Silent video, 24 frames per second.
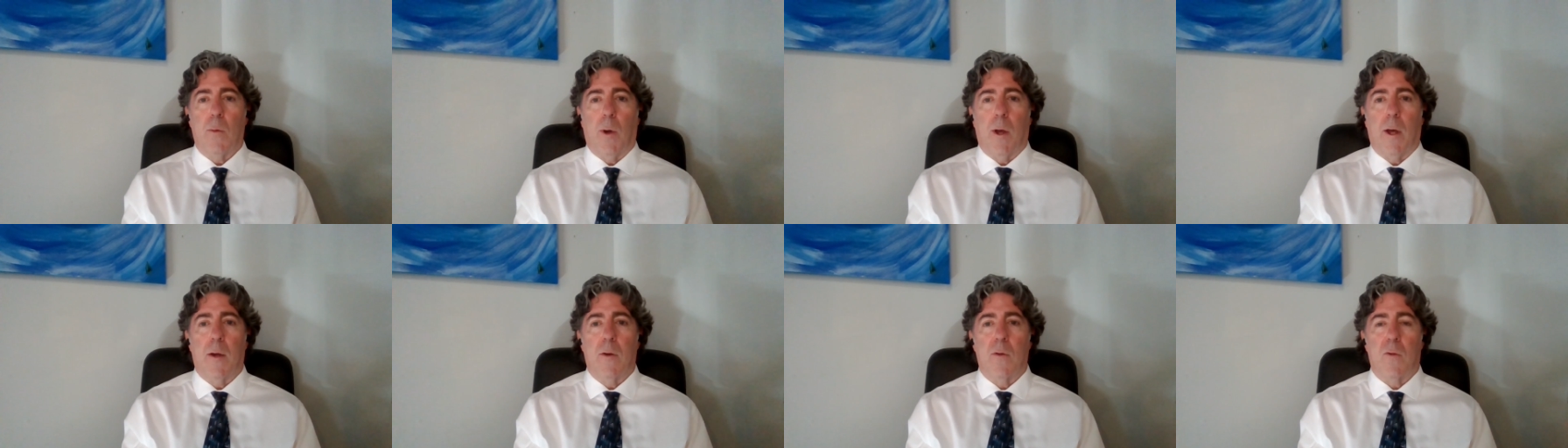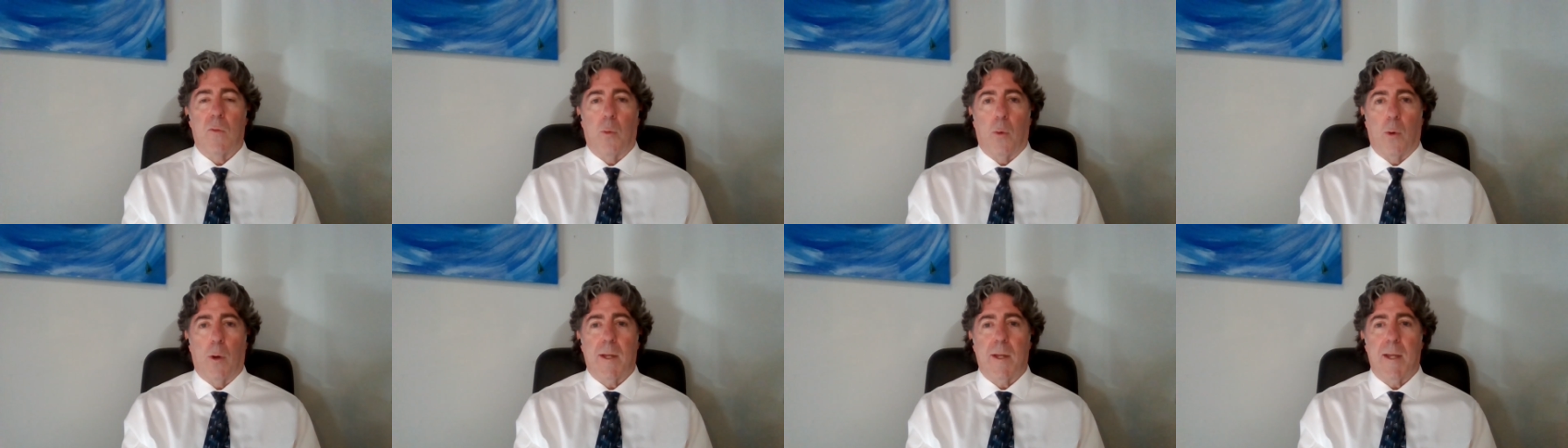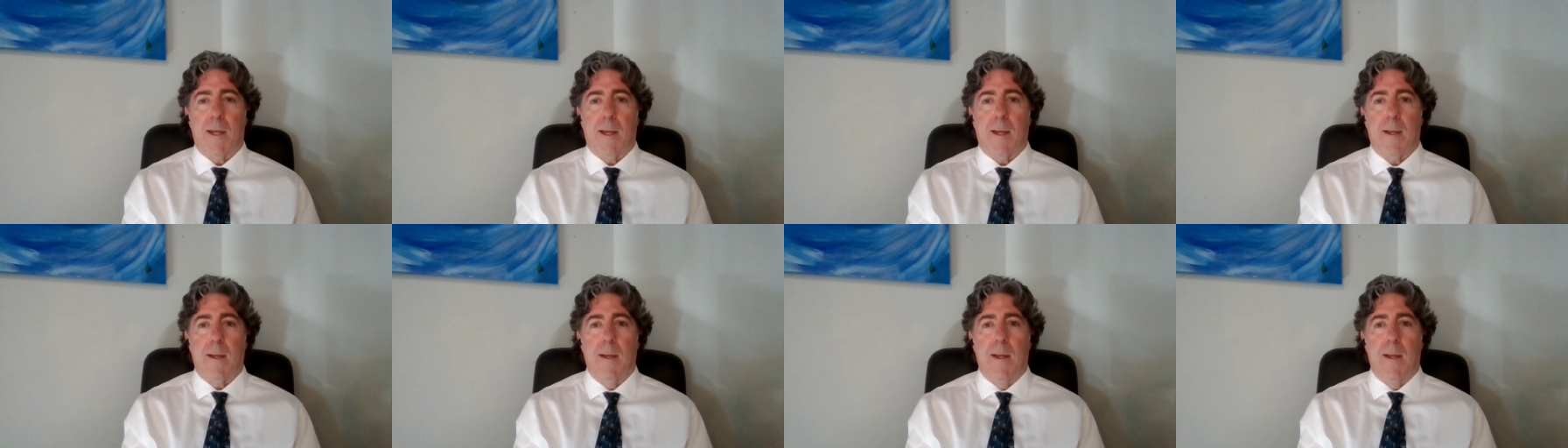while I was
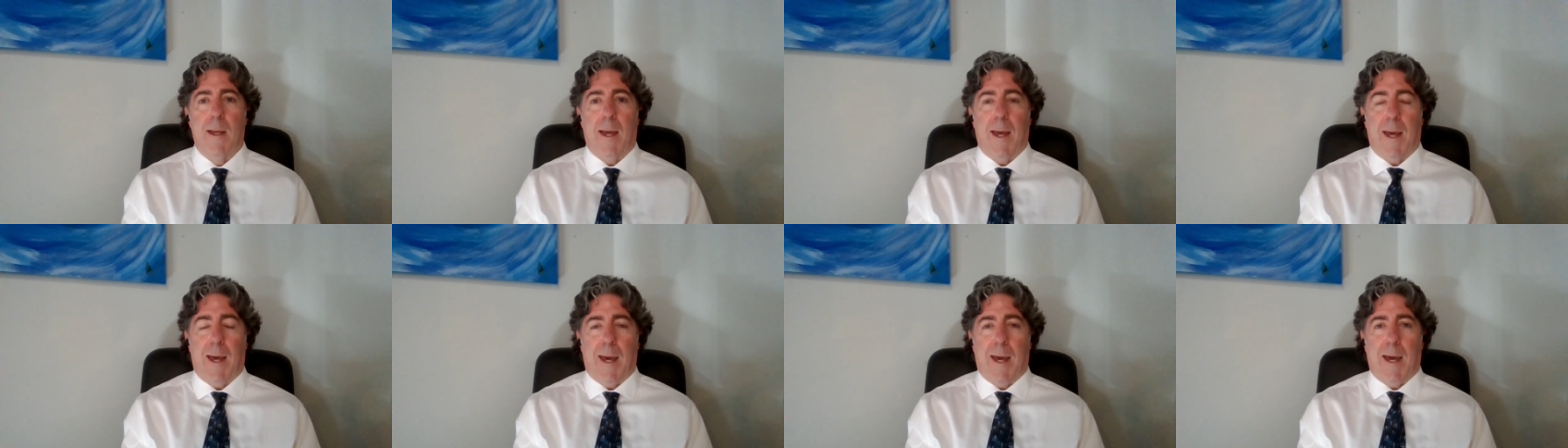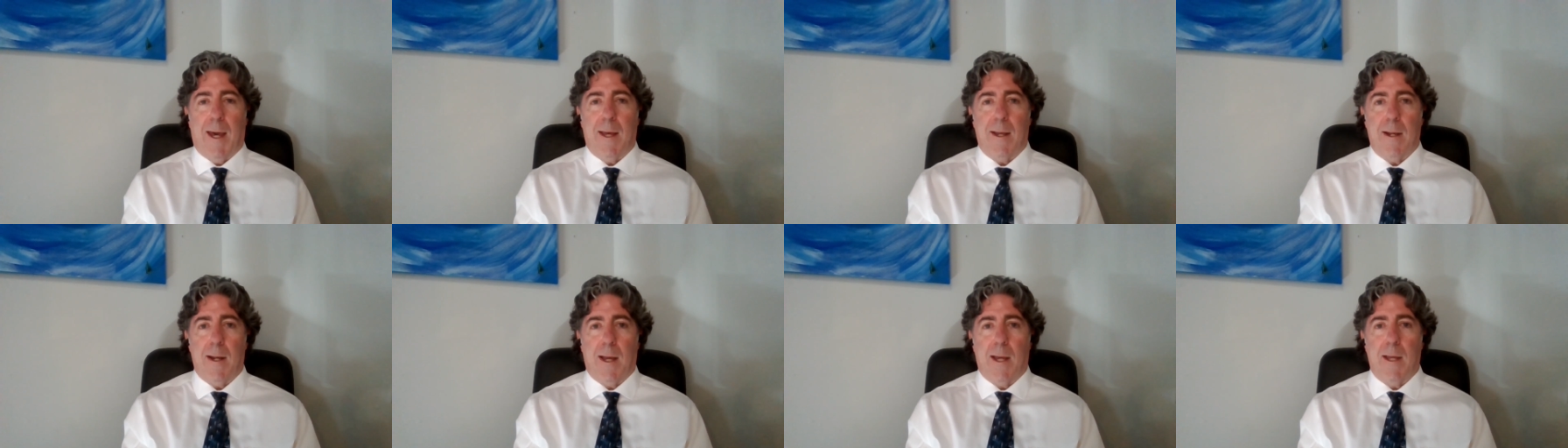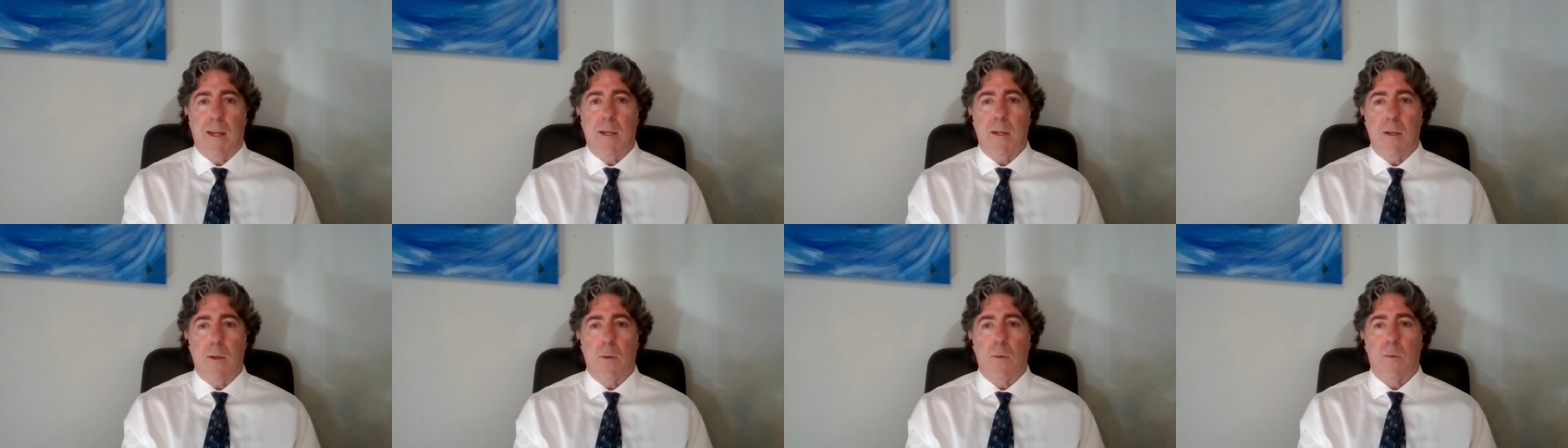working at
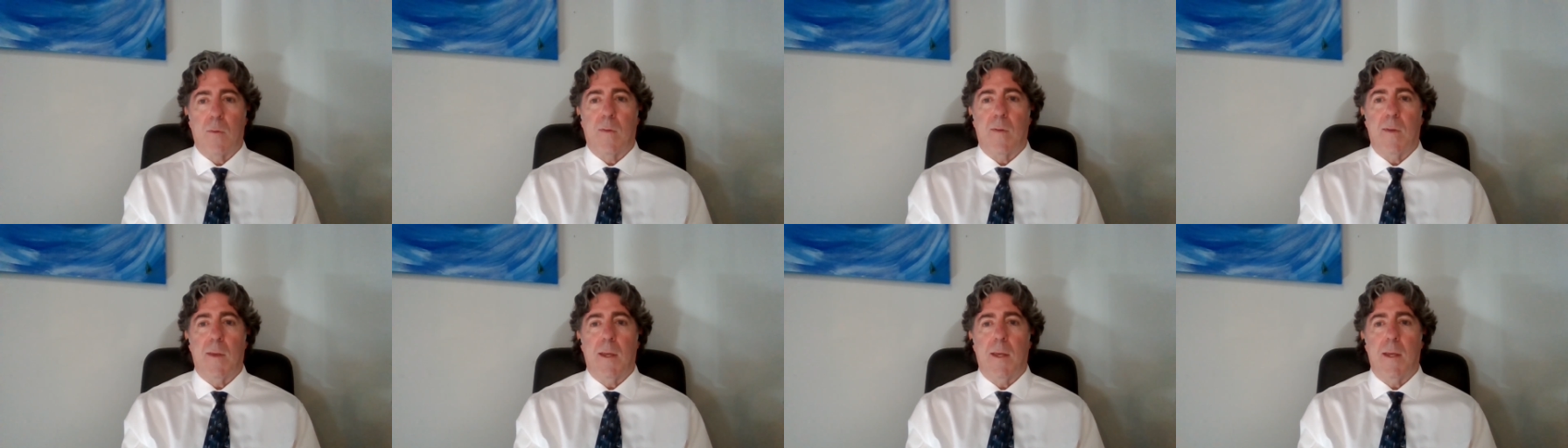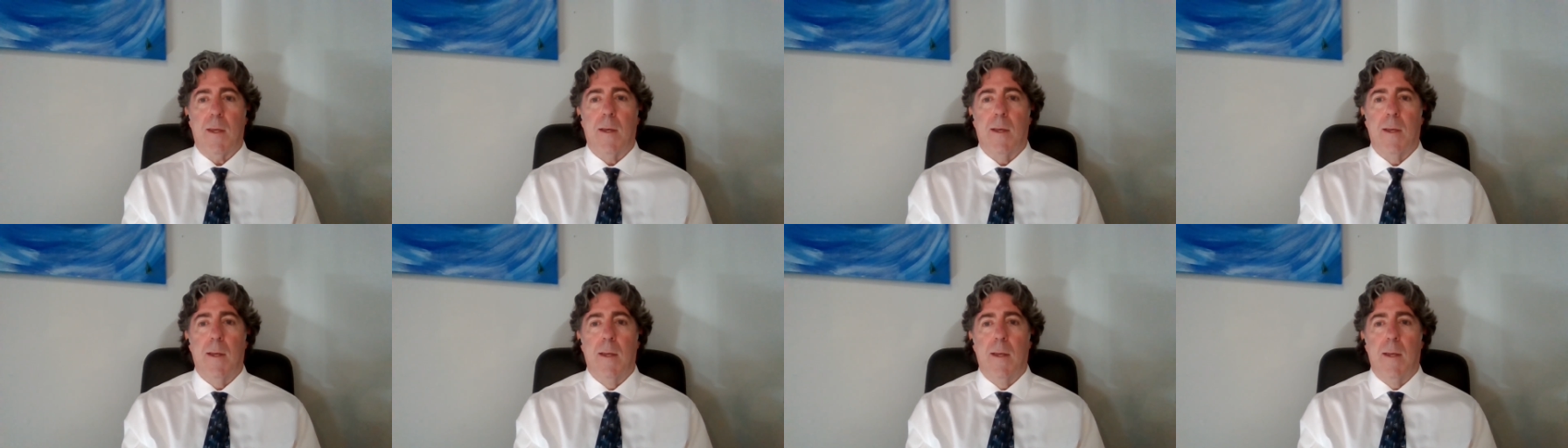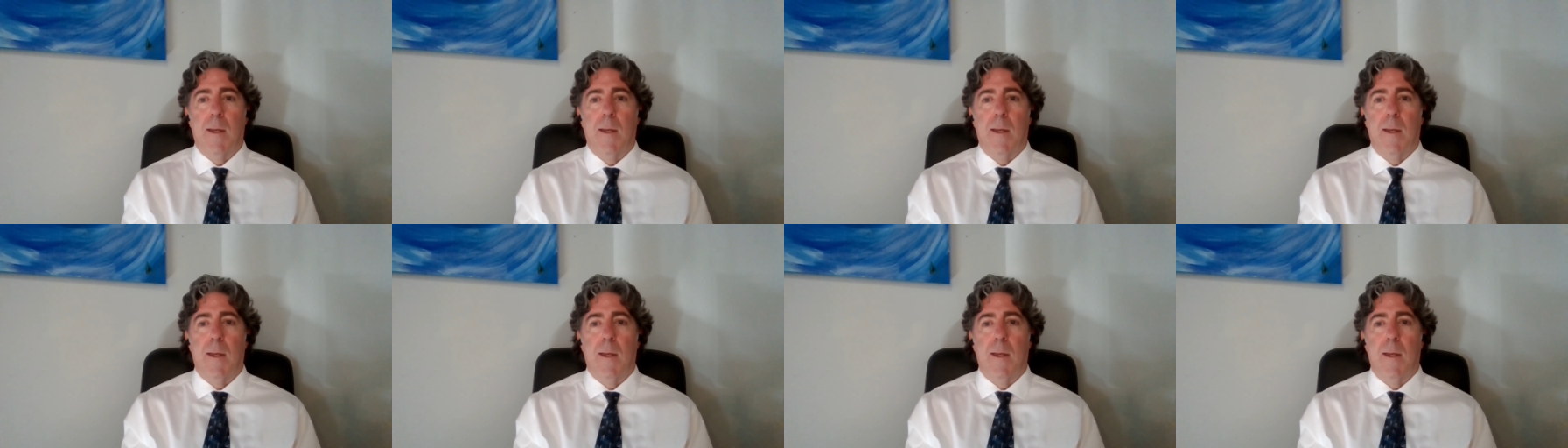IDOC,